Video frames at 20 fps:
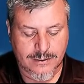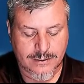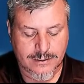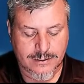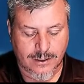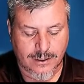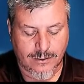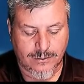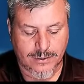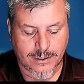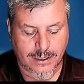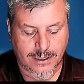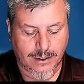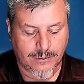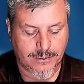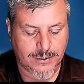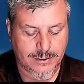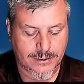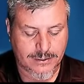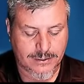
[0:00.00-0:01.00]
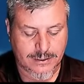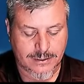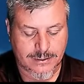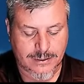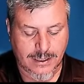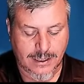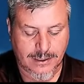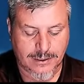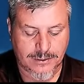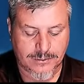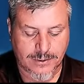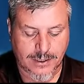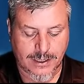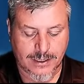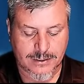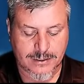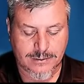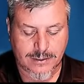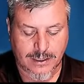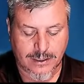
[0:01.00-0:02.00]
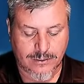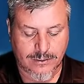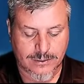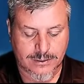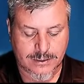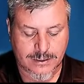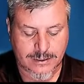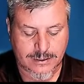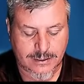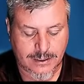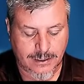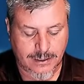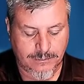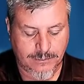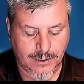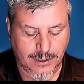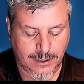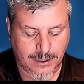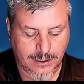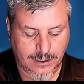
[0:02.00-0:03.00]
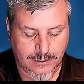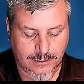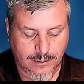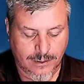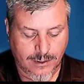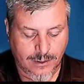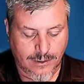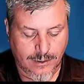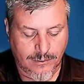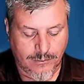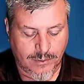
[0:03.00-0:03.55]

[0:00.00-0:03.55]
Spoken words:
So again, we took this 10 address that holds 16 million.